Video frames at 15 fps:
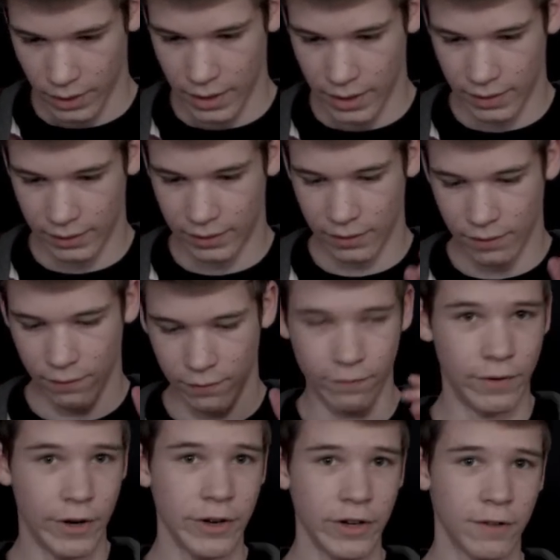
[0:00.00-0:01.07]
it's
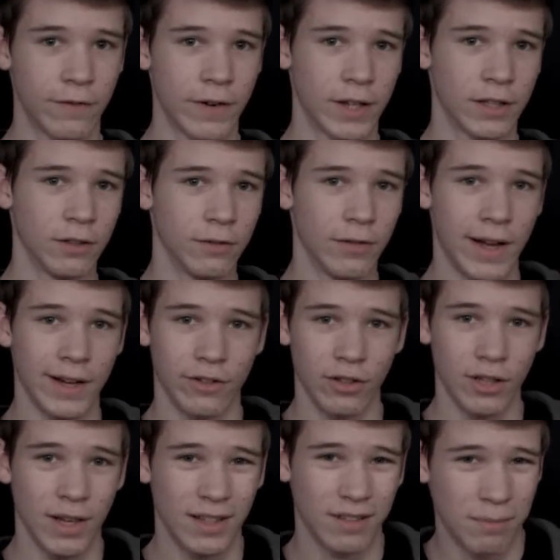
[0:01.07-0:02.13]
very effective
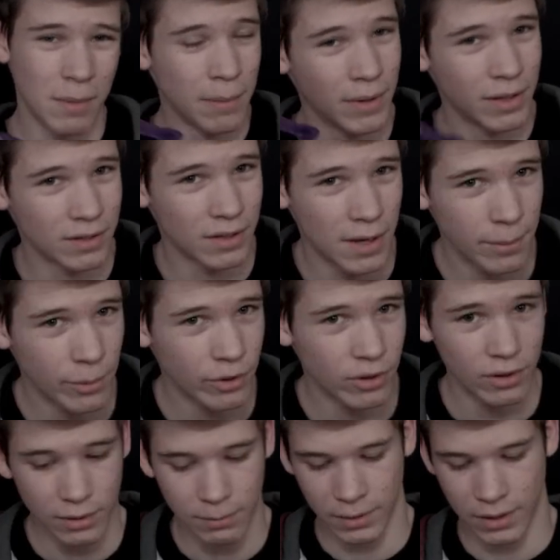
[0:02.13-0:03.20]
actually as maybe a sniper or
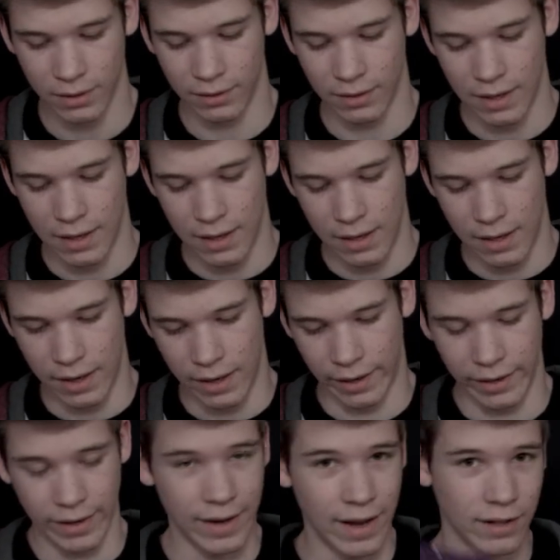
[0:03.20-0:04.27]
something because
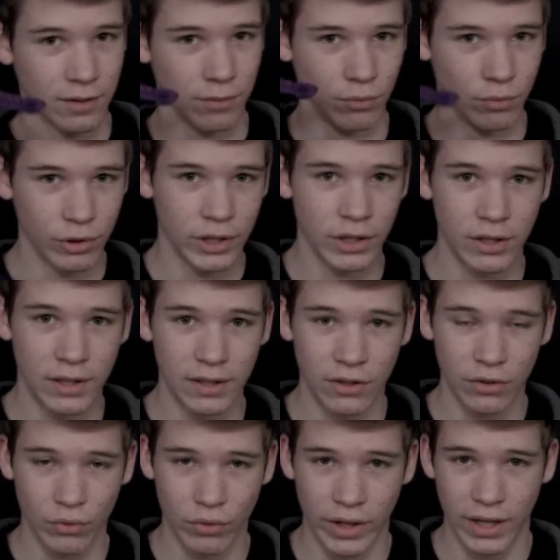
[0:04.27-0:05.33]
uh, it has some really
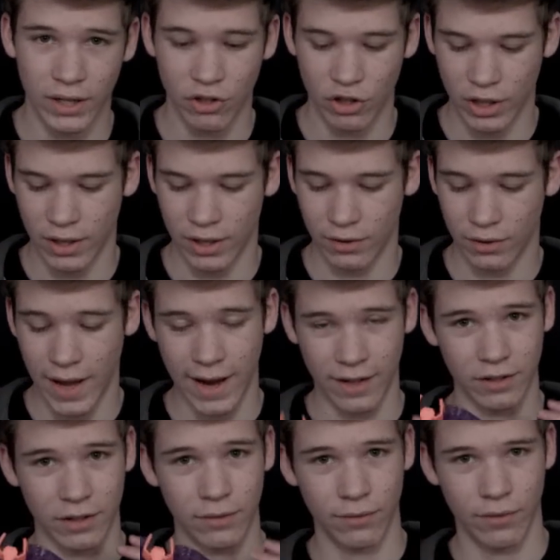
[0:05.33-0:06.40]
decent range and it's
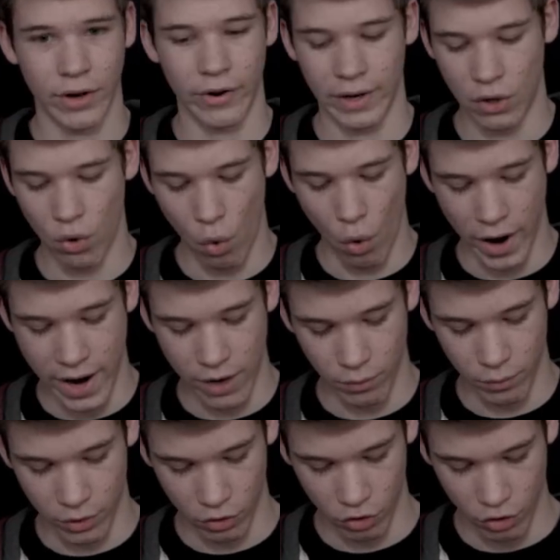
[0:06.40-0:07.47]
actually very quiet
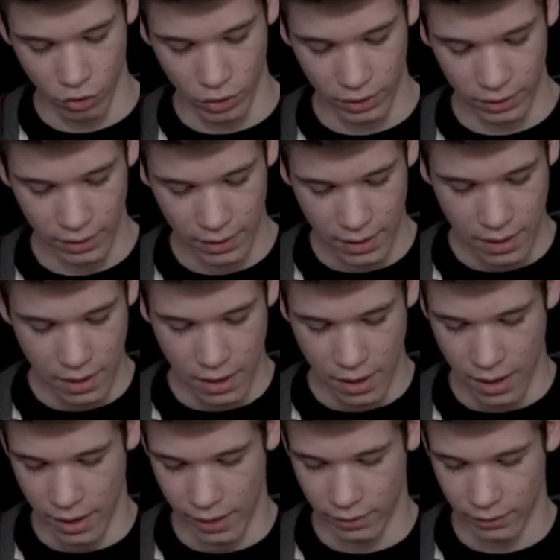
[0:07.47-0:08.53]
when you shoot it.
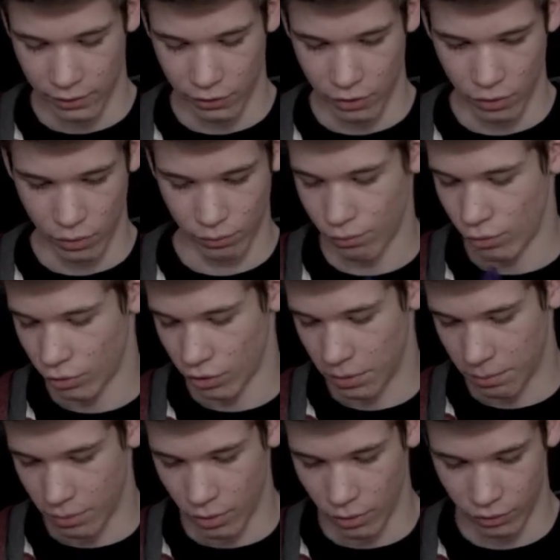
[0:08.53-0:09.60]
Uh, so those are the
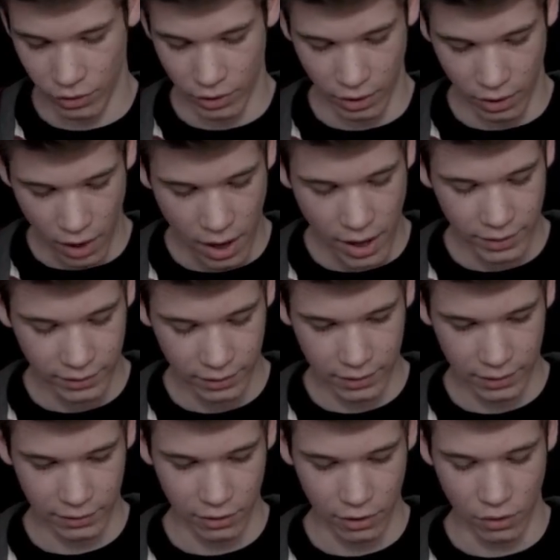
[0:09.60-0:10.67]
pros. The cons of
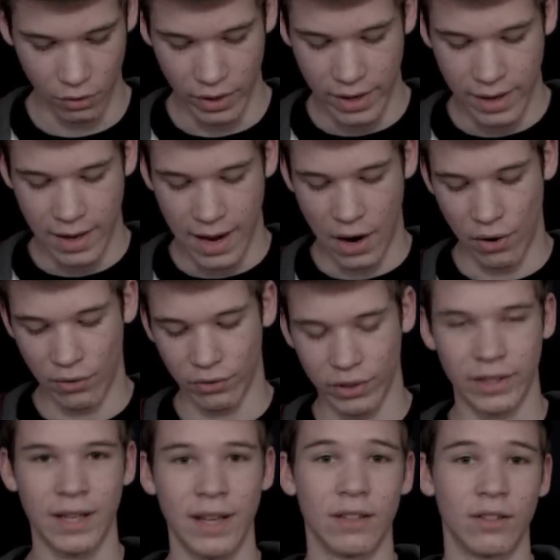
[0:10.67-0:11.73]
this though, however,
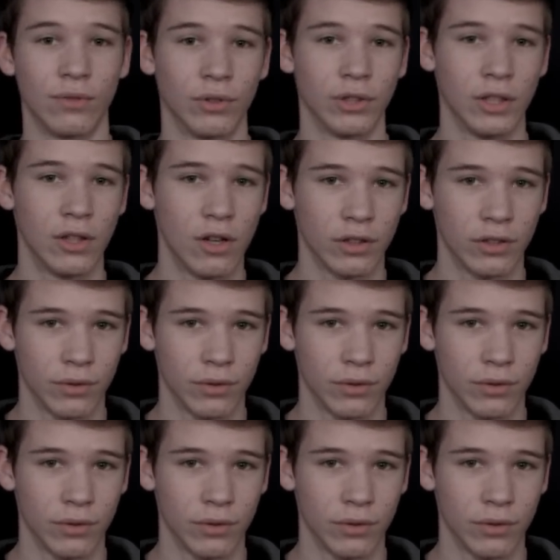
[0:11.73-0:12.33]
it takes a really long